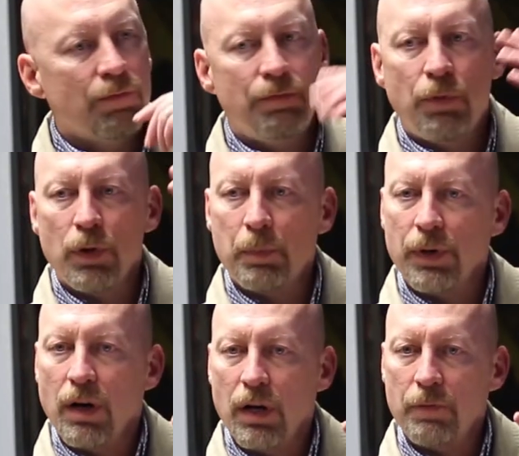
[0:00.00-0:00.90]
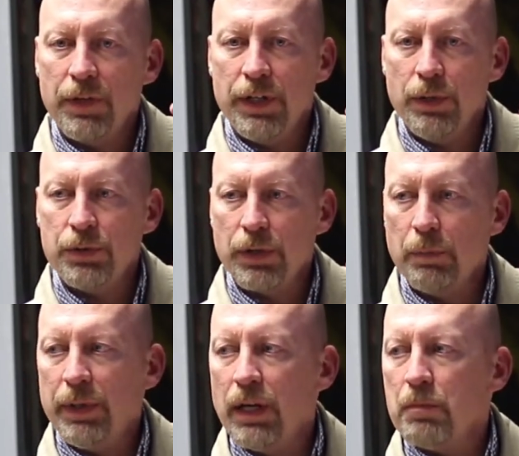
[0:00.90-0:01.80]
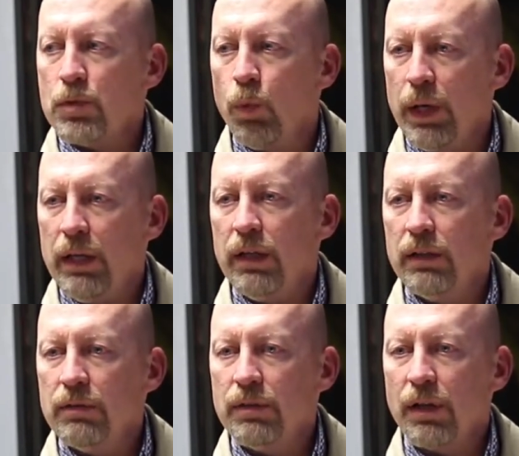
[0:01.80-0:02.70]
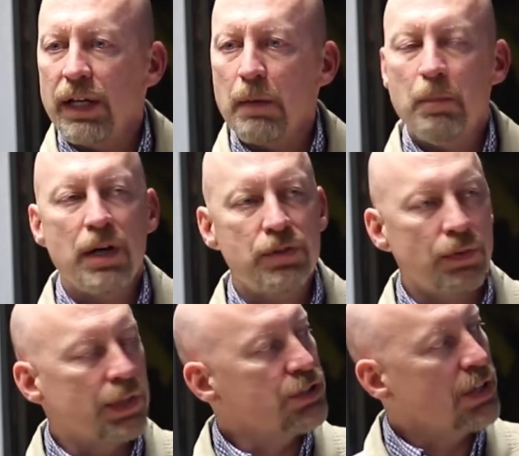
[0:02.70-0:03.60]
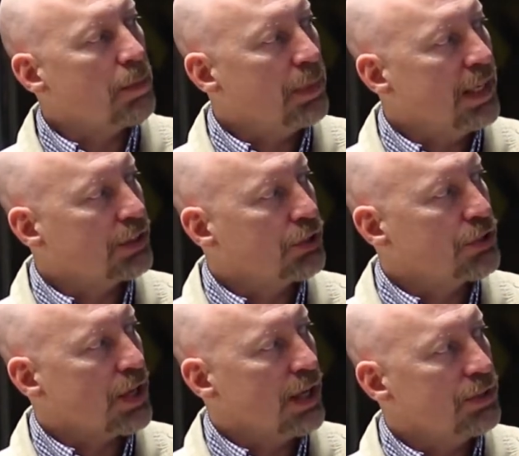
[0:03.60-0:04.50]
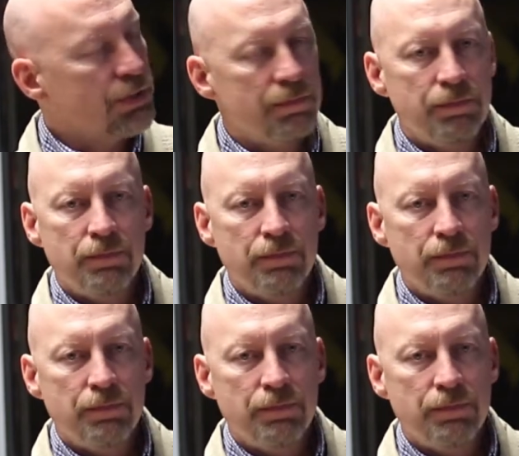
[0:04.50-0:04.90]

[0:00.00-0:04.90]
for the pornography user, it becomes weak, like a muscle that's not been exercised,